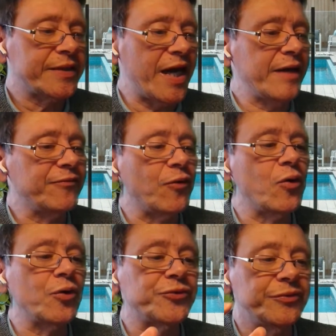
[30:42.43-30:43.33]
Time
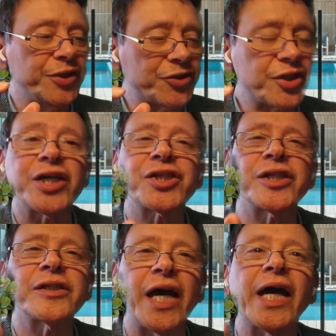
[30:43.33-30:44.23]
for
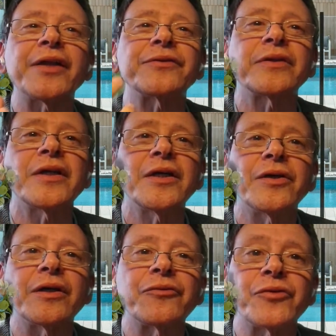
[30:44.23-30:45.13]
discussion and
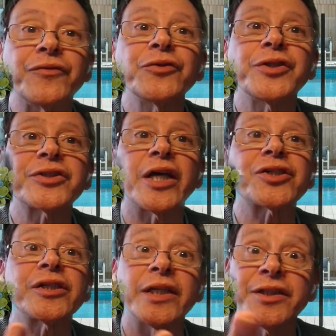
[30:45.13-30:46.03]
review,
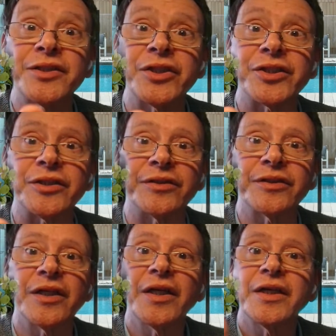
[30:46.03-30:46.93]
discussion and decisions.
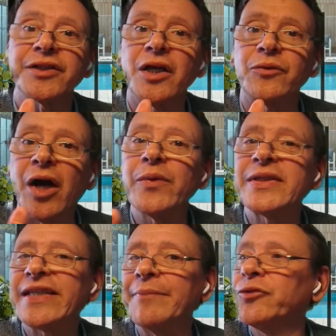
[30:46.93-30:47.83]
So now
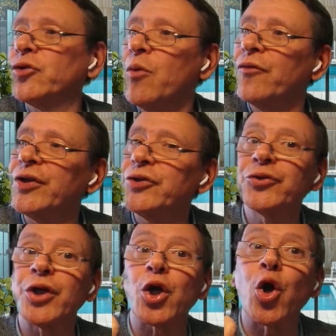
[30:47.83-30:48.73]
it's time to move into
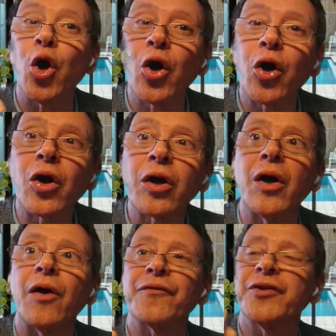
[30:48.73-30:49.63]
the core
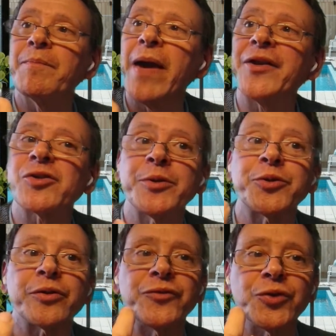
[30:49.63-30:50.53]
of the
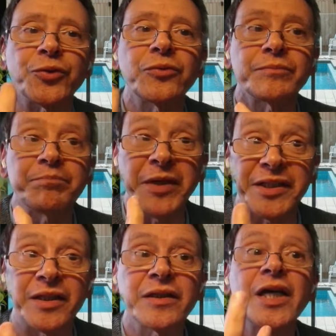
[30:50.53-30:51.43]
management review
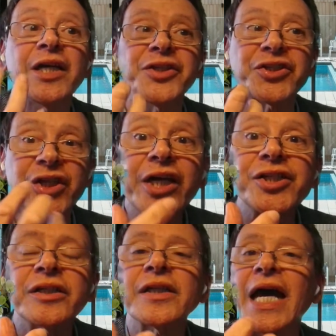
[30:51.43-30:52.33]
meeting,
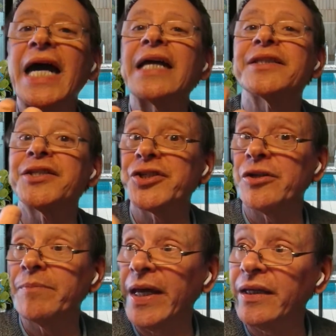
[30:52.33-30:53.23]
discussion and
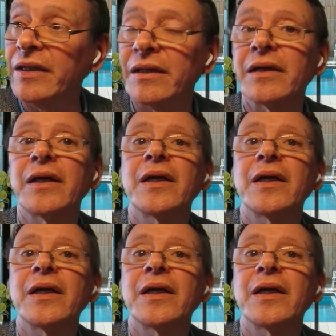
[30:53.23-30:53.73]
decision making.